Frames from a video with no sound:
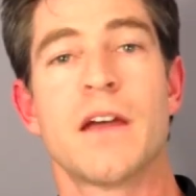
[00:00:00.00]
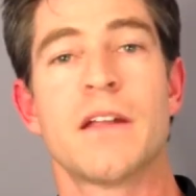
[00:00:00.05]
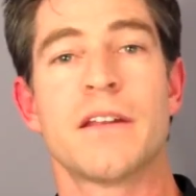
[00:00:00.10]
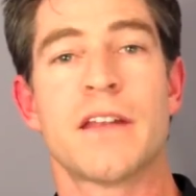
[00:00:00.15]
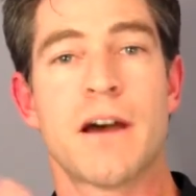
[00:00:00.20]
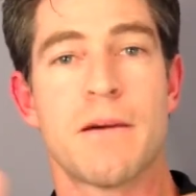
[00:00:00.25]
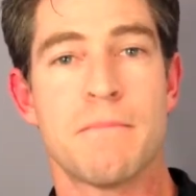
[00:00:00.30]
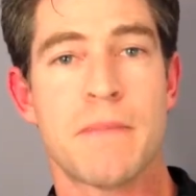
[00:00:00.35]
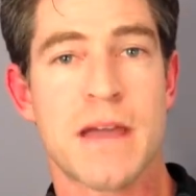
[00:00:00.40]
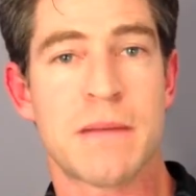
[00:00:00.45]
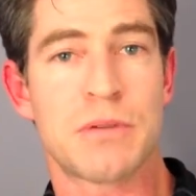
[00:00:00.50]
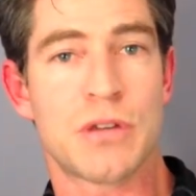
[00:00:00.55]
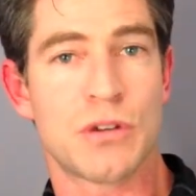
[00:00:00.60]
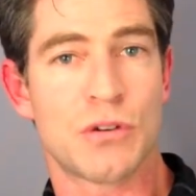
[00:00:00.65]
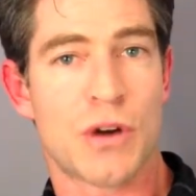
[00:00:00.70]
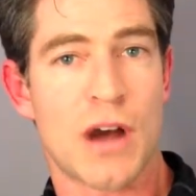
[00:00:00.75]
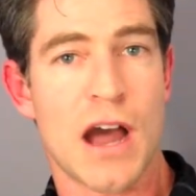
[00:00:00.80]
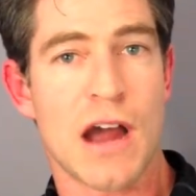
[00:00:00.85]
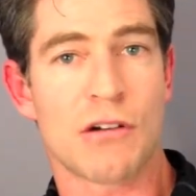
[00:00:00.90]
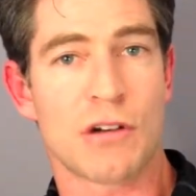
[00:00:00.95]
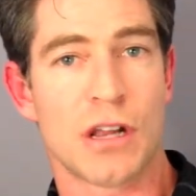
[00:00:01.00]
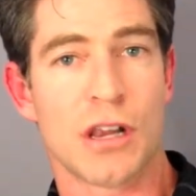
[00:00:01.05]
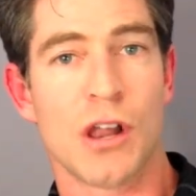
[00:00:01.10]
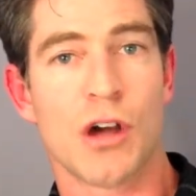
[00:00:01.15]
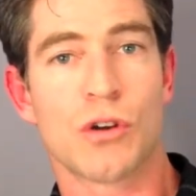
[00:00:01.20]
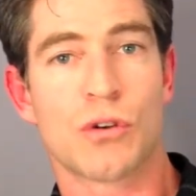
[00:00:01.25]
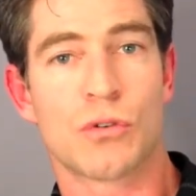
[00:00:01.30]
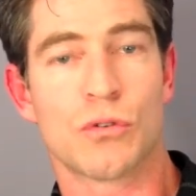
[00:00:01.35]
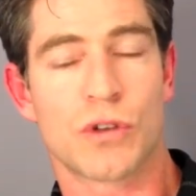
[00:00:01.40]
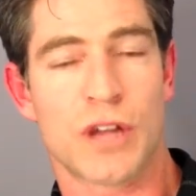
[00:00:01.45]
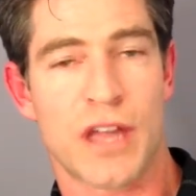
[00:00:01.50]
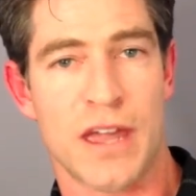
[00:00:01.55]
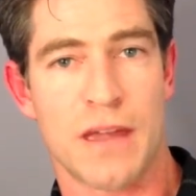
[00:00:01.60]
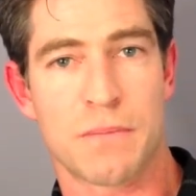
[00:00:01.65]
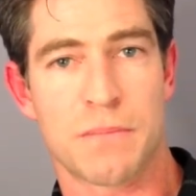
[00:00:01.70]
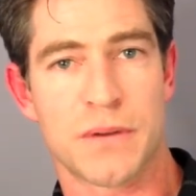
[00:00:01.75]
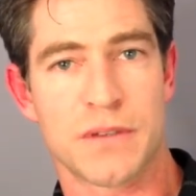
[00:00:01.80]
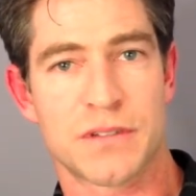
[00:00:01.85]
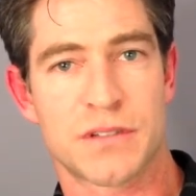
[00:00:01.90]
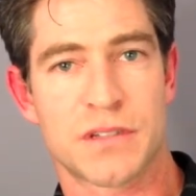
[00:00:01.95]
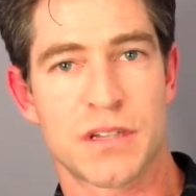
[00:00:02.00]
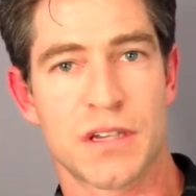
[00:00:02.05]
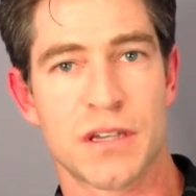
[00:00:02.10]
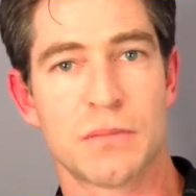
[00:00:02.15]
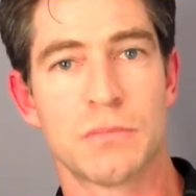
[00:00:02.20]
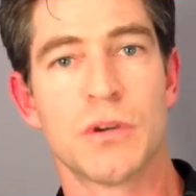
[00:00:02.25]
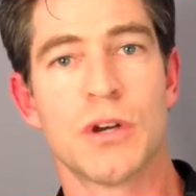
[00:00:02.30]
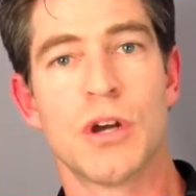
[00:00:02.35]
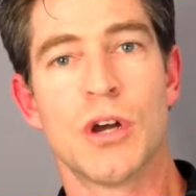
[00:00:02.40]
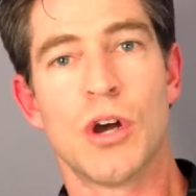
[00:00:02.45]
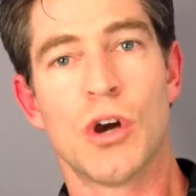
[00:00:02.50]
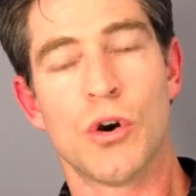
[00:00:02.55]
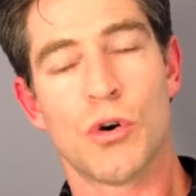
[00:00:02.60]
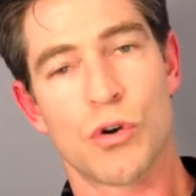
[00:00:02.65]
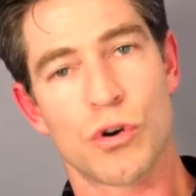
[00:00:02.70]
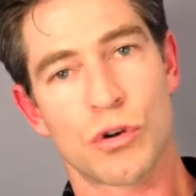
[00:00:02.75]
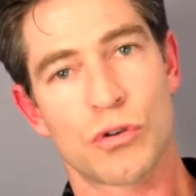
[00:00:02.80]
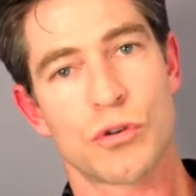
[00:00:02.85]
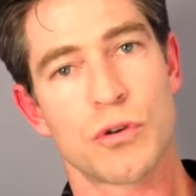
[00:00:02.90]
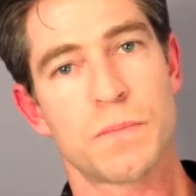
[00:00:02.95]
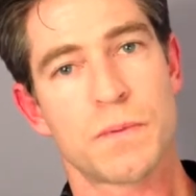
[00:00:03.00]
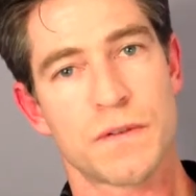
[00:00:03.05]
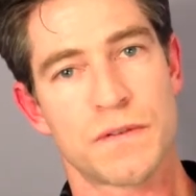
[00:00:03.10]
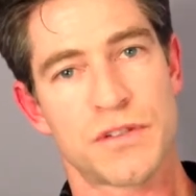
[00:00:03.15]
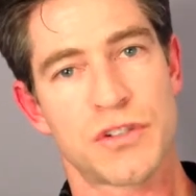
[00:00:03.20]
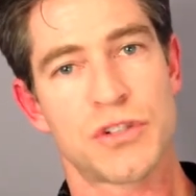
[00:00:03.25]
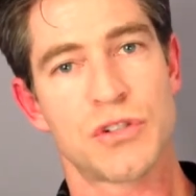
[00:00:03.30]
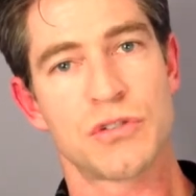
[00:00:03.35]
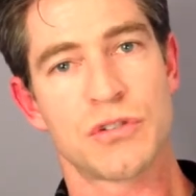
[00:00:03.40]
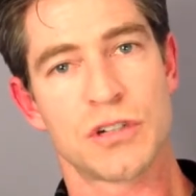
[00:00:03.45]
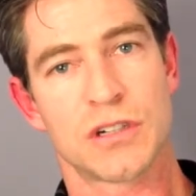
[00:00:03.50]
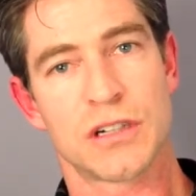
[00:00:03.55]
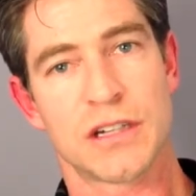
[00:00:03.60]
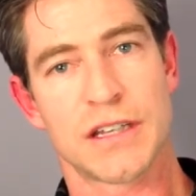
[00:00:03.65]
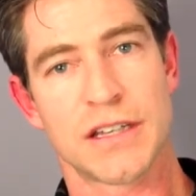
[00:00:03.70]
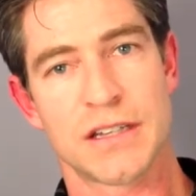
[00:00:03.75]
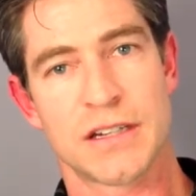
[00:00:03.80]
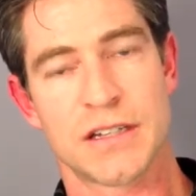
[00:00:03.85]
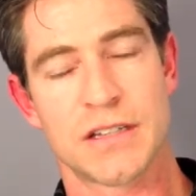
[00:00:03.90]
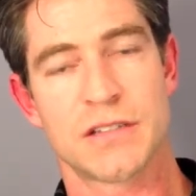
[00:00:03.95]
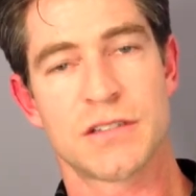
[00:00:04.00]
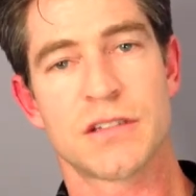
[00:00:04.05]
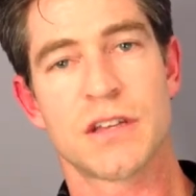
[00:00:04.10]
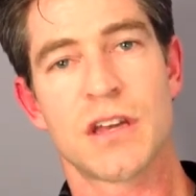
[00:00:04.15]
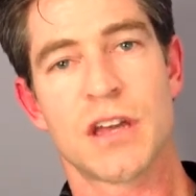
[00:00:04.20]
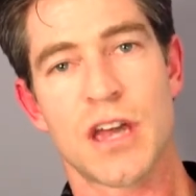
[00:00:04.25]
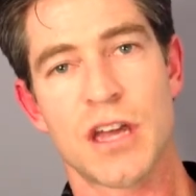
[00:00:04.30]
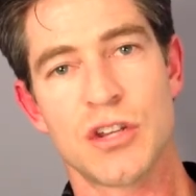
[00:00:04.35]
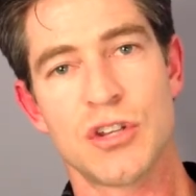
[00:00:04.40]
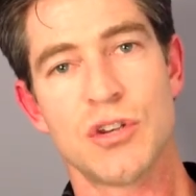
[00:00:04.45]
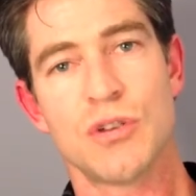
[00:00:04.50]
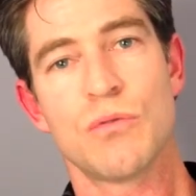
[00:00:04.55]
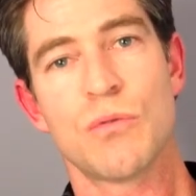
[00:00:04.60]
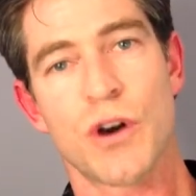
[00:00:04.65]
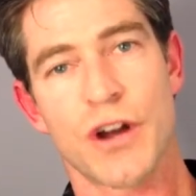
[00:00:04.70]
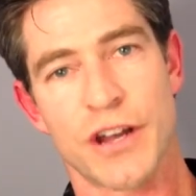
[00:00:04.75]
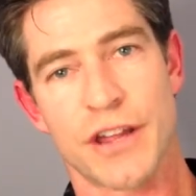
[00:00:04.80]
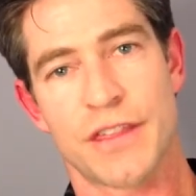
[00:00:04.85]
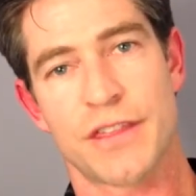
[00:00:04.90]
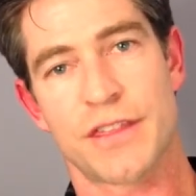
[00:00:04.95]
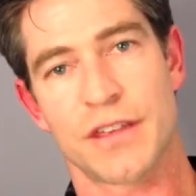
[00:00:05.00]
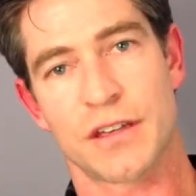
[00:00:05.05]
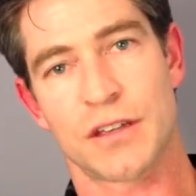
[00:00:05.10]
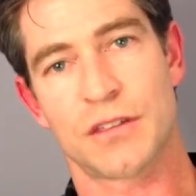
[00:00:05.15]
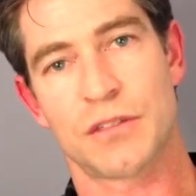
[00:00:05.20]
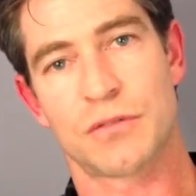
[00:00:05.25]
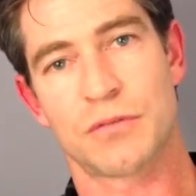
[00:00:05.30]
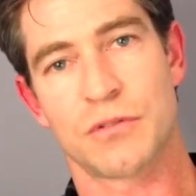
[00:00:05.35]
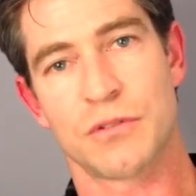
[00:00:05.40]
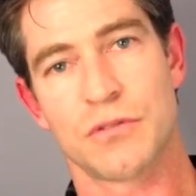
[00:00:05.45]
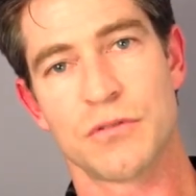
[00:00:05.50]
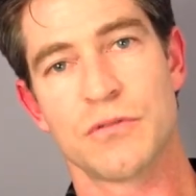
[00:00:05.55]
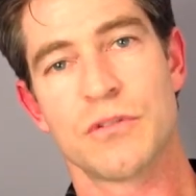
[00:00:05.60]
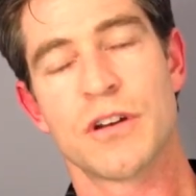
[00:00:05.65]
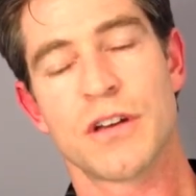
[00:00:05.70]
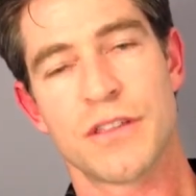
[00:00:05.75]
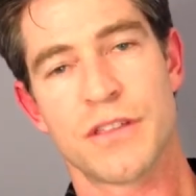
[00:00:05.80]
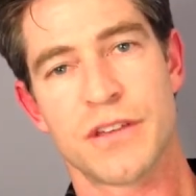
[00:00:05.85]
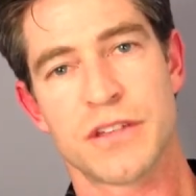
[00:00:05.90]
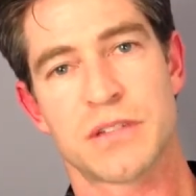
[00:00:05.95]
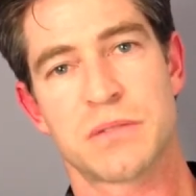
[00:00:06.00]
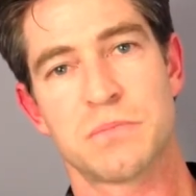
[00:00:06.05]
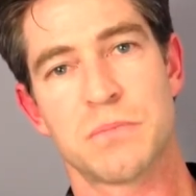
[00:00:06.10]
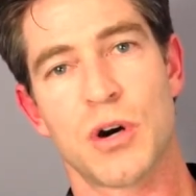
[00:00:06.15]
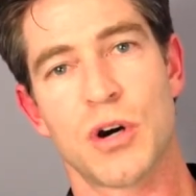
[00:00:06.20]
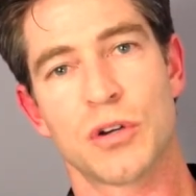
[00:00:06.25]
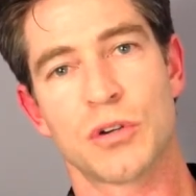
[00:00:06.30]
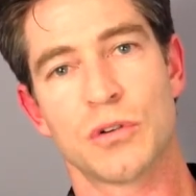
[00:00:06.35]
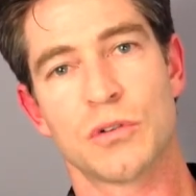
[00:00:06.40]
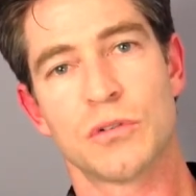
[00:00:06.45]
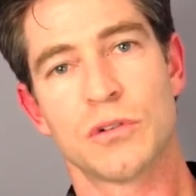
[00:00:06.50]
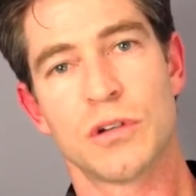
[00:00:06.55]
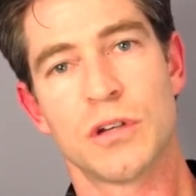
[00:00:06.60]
Now, maybe you are a local campus team or a group of student leaders and you want to think through this model.